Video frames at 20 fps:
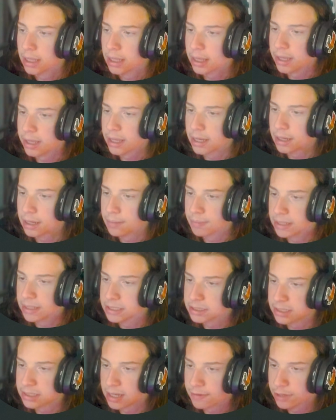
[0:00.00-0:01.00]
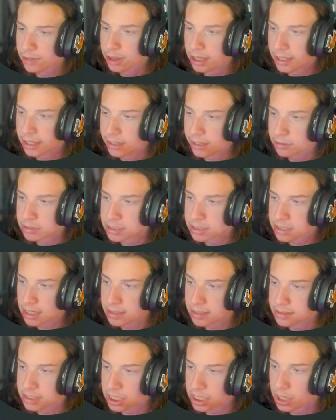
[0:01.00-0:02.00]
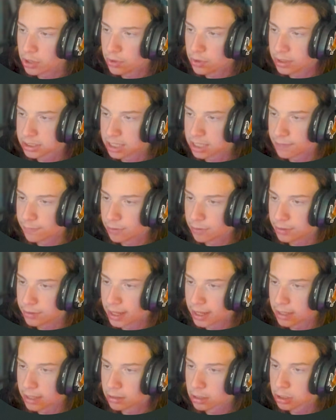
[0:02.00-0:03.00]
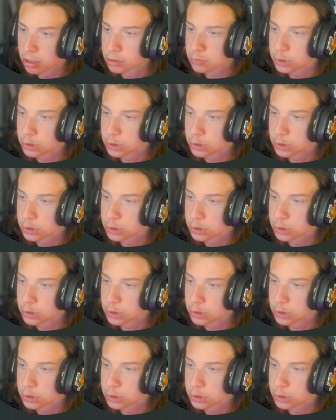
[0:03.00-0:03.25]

and basically everything else is on zero except for dialogue,